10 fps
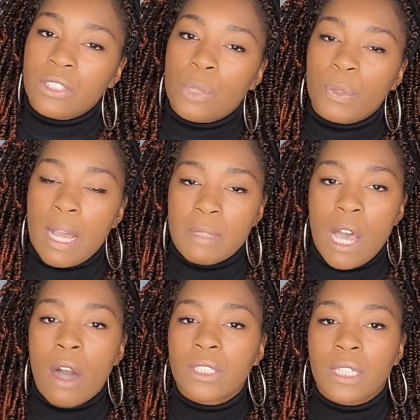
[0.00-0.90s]
So when I
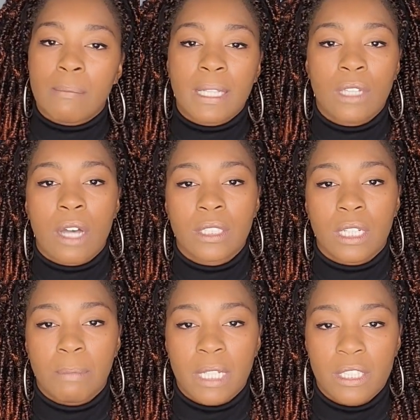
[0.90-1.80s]
talk to
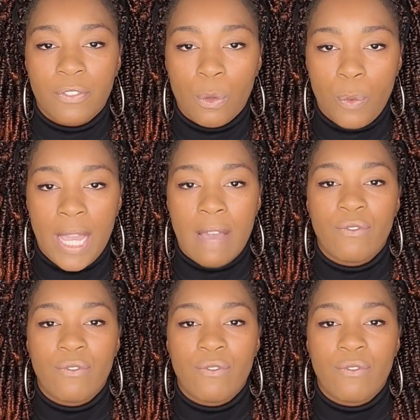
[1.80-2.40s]
them in a different way.